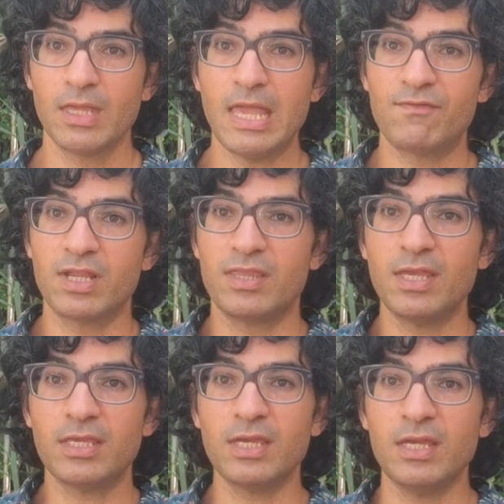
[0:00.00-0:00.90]

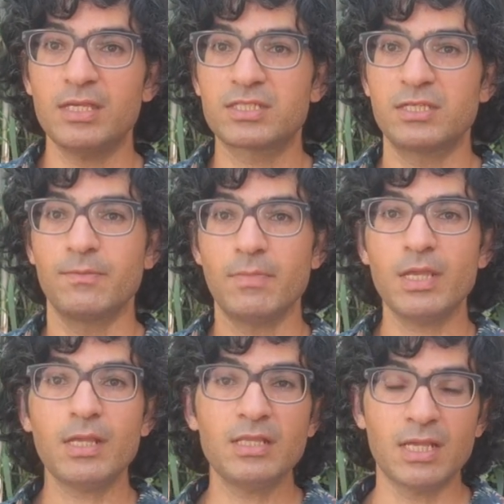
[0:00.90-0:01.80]
Eurydice is
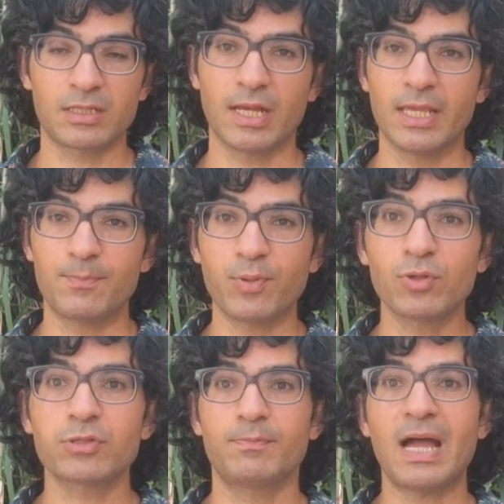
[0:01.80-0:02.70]
immediately
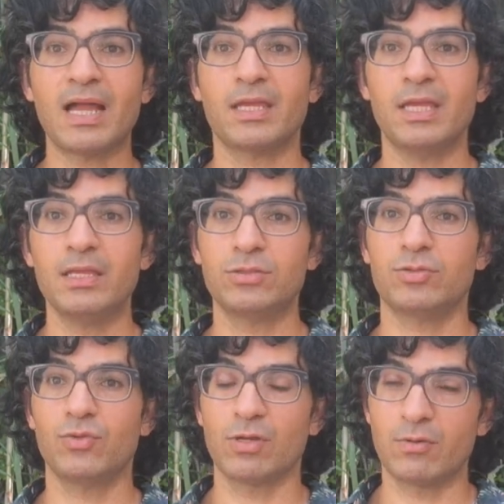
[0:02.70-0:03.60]
pulled back
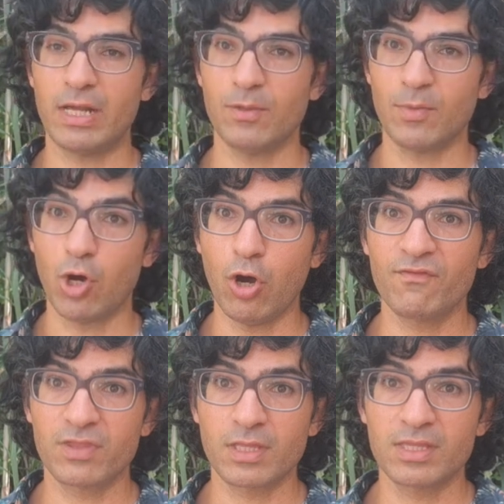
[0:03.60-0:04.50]
into the realm of
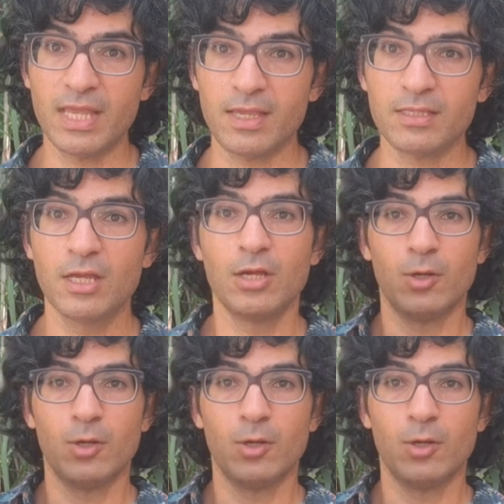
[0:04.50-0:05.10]
the dead,